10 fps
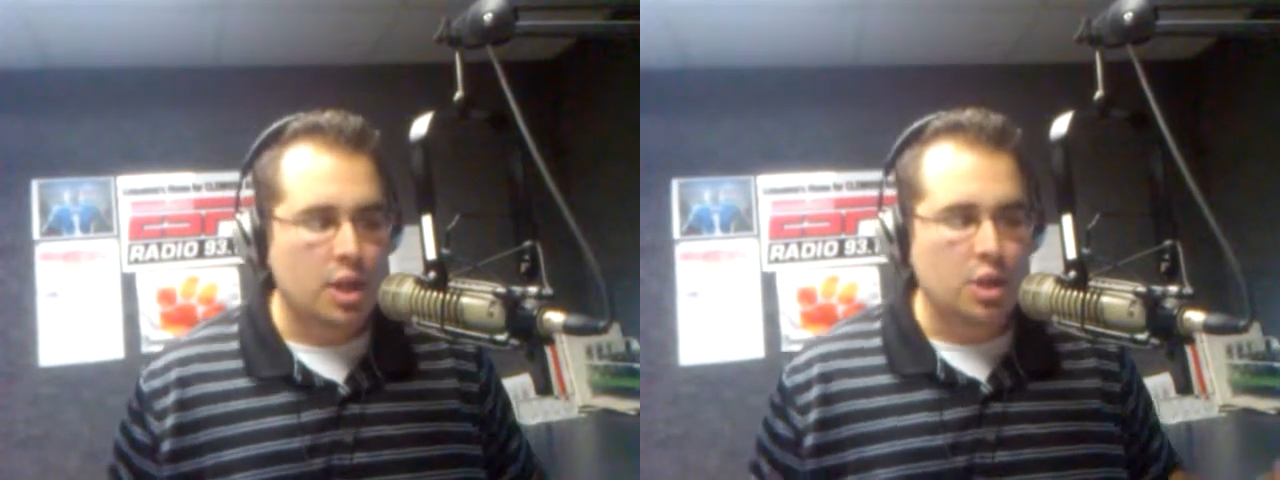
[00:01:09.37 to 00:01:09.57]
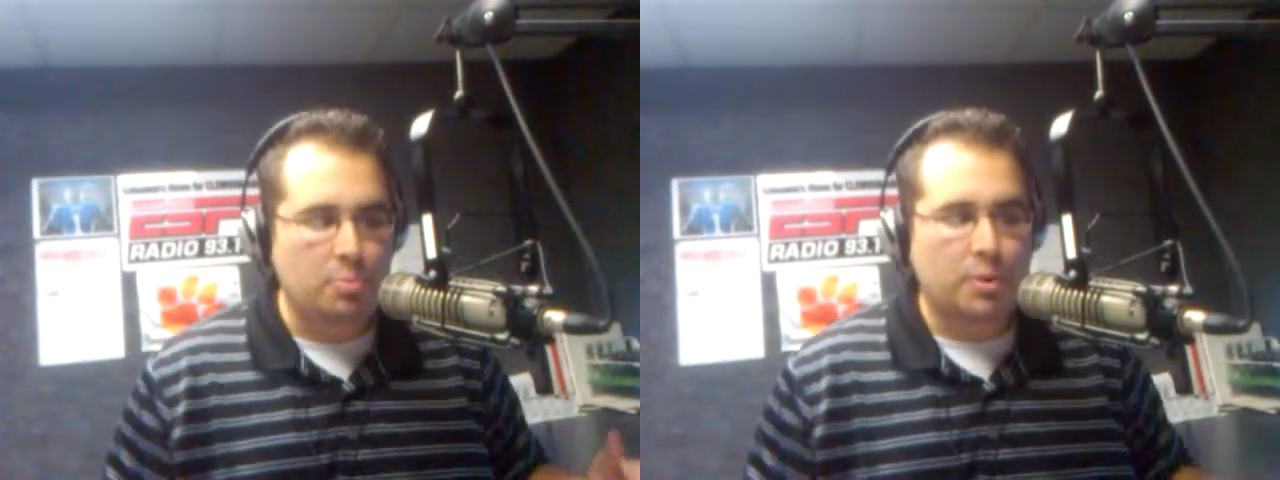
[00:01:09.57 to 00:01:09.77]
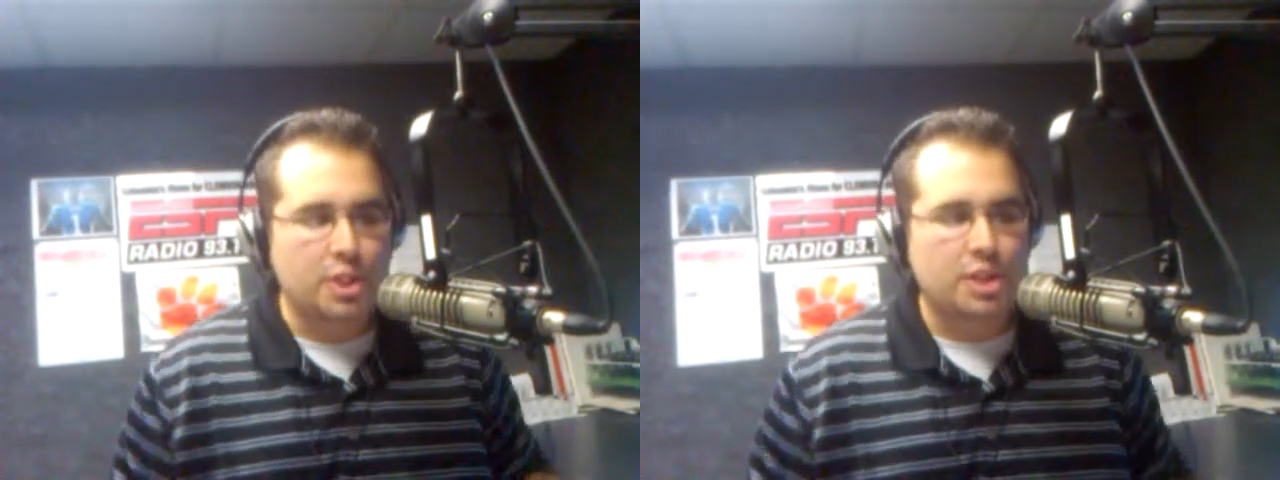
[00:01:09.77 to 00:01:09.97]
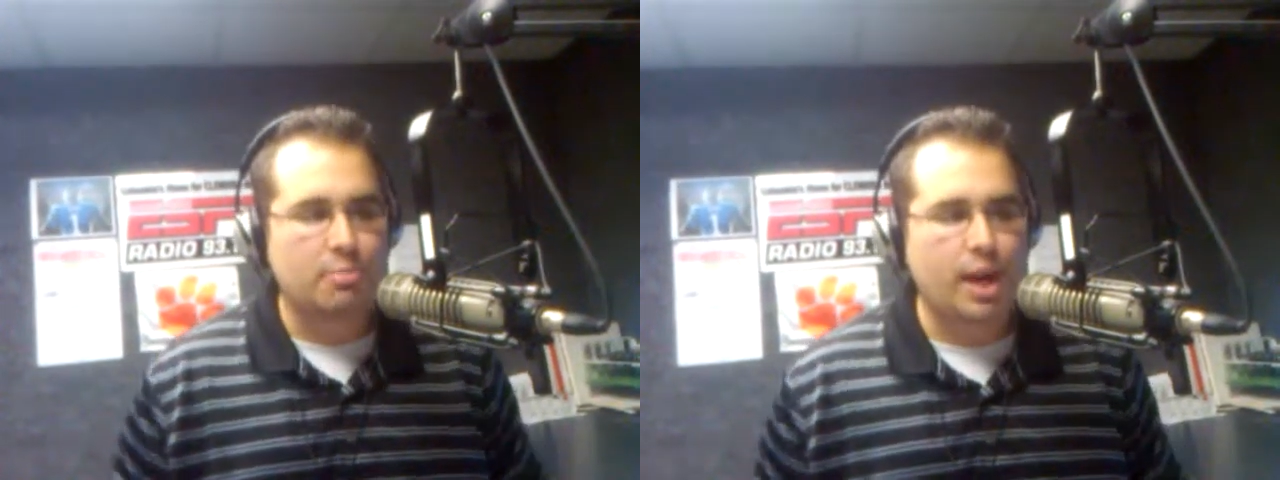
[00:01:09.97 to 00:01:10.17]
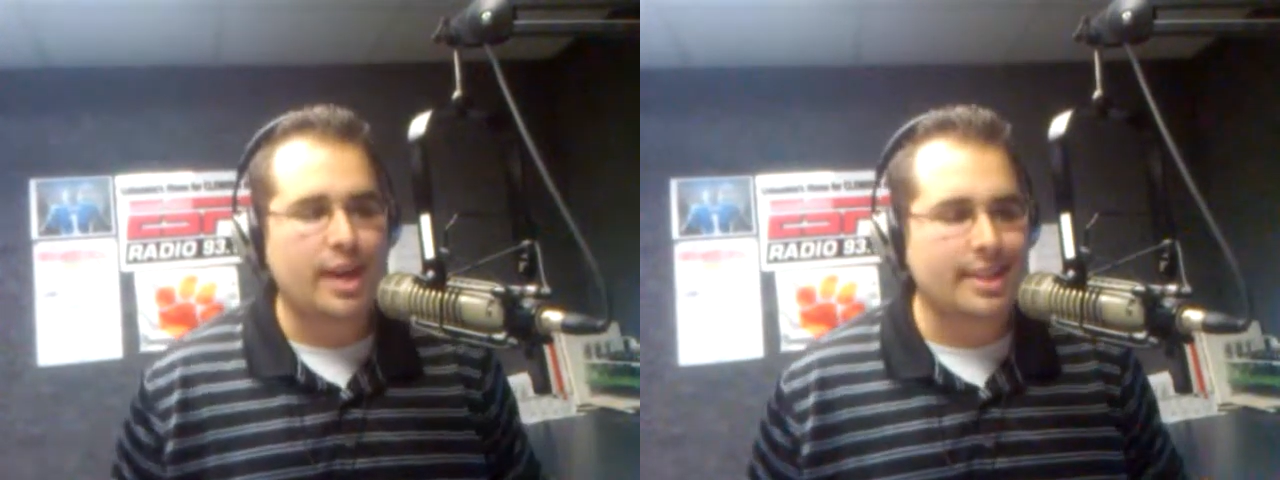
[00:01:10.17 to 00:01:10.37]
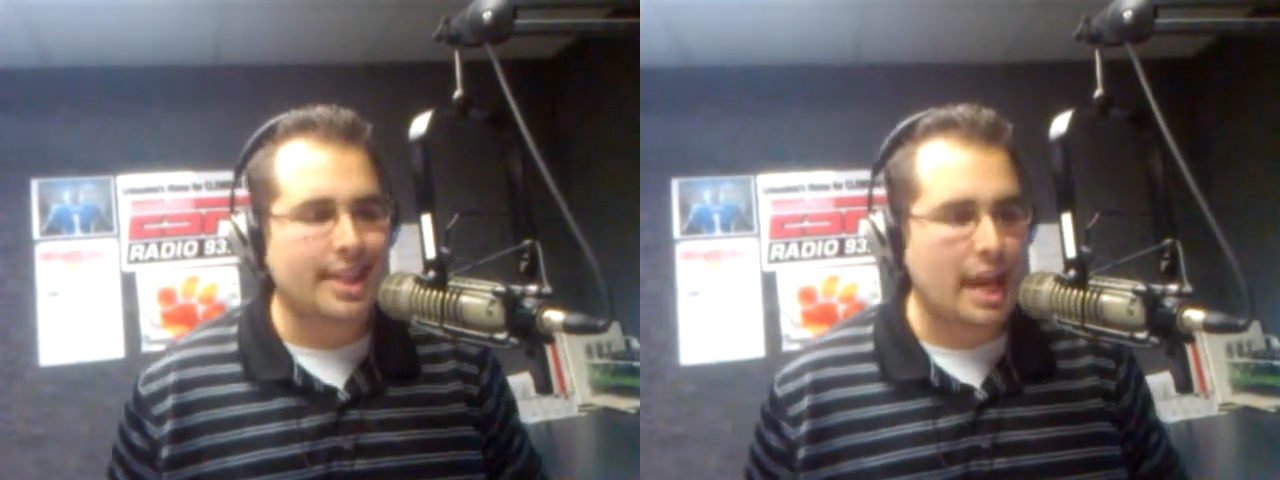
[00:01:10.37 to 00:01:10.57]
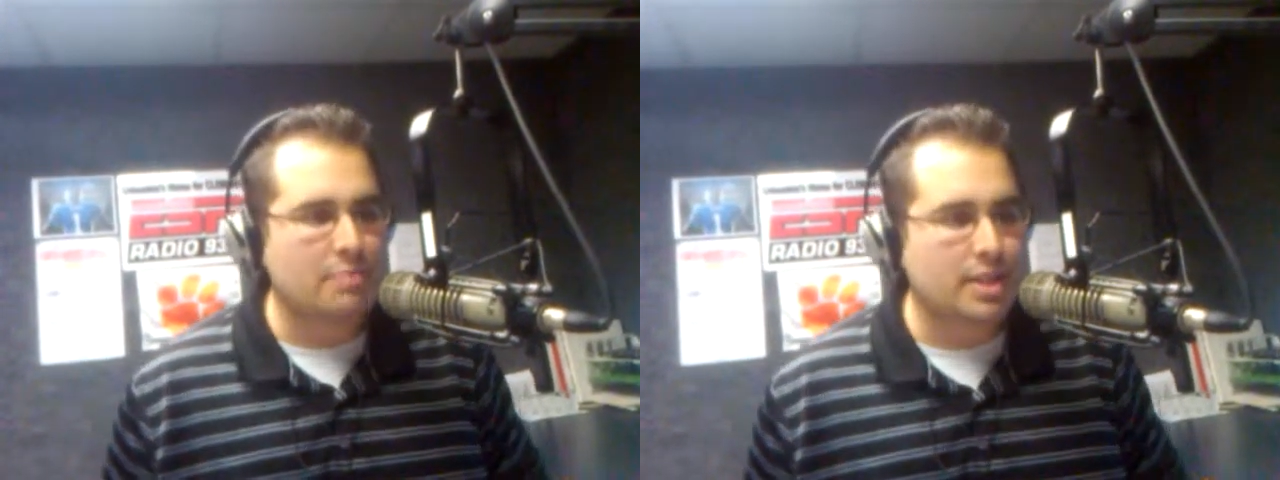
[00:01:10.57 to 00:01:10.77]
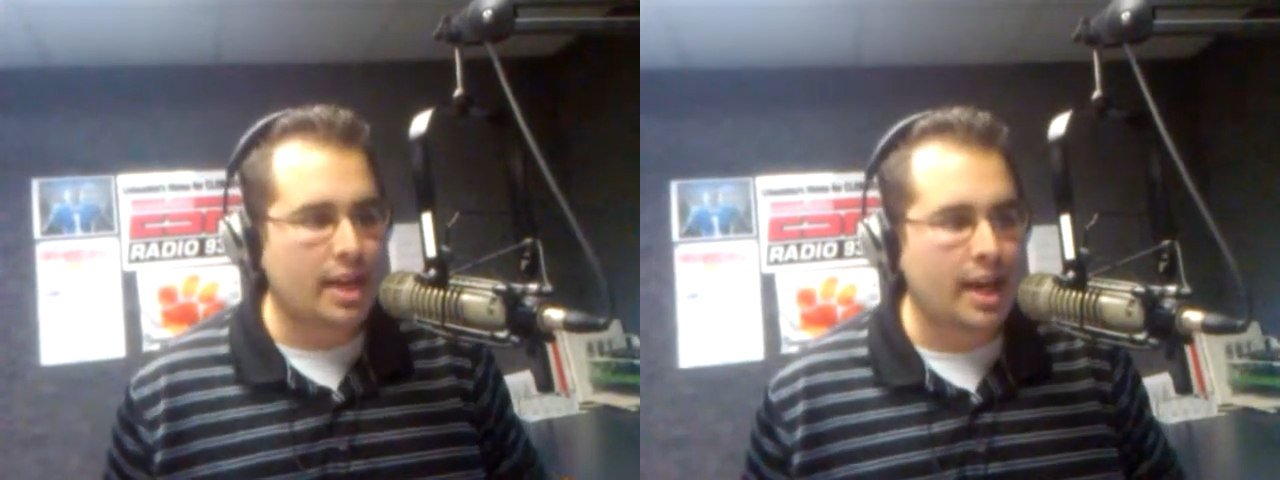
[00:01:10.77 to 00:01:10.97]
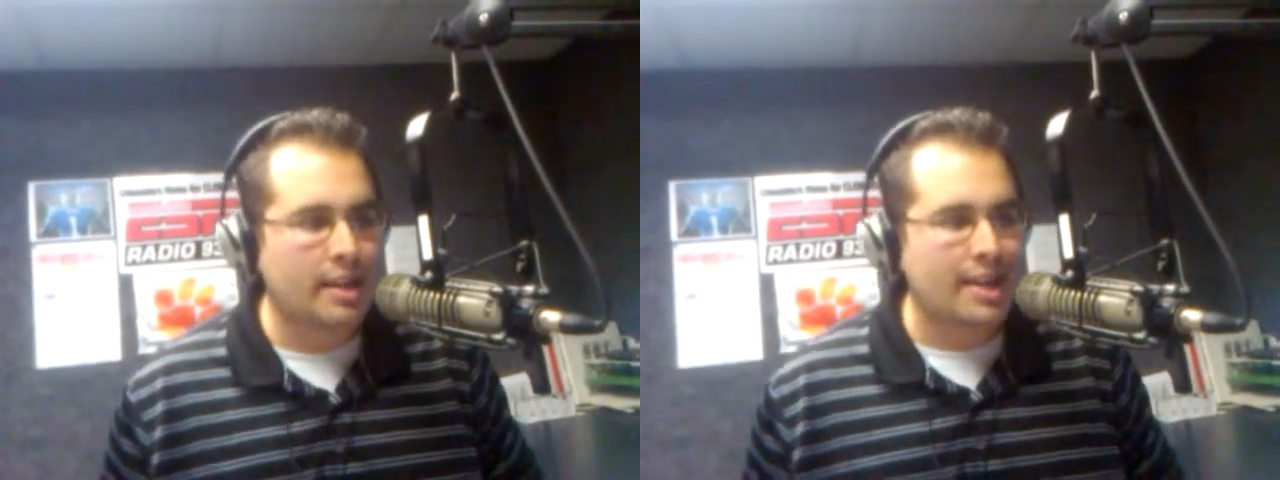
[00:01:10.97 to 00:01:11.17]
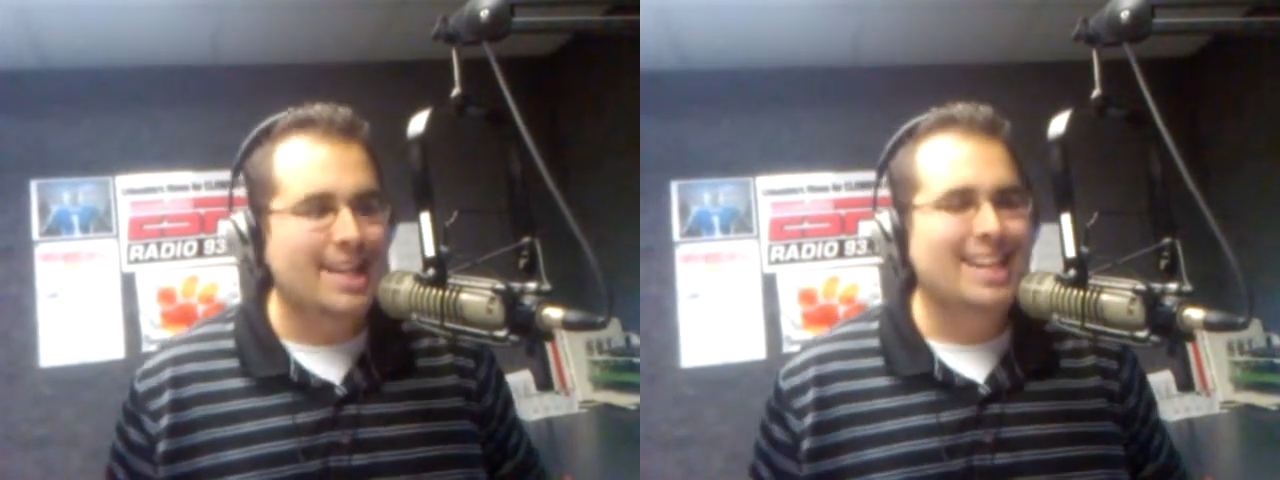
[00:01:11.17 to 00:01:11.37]
You put Jim Brown in the game
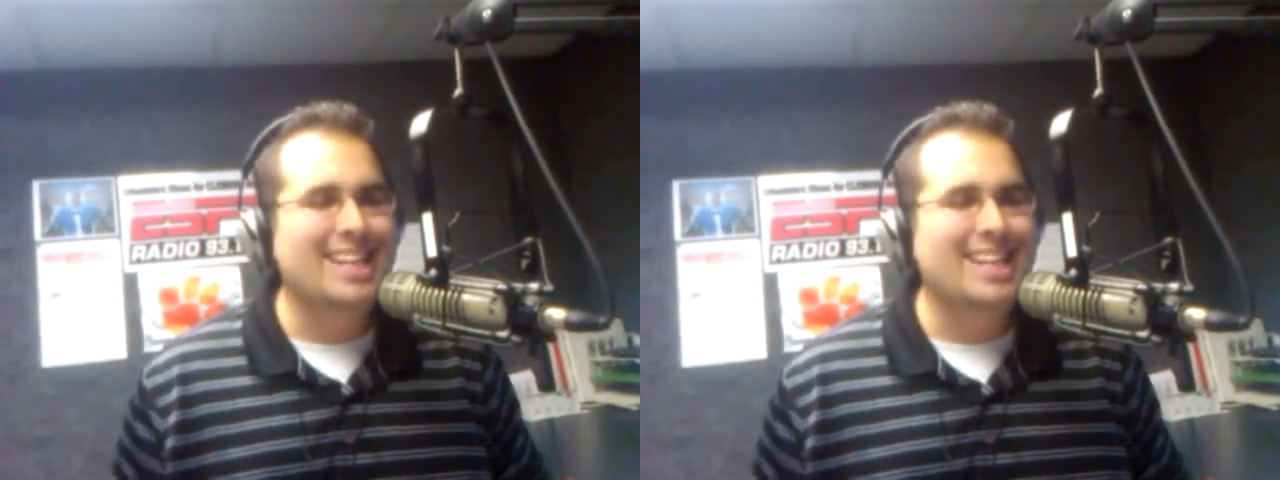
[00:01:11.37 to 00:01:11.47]
today,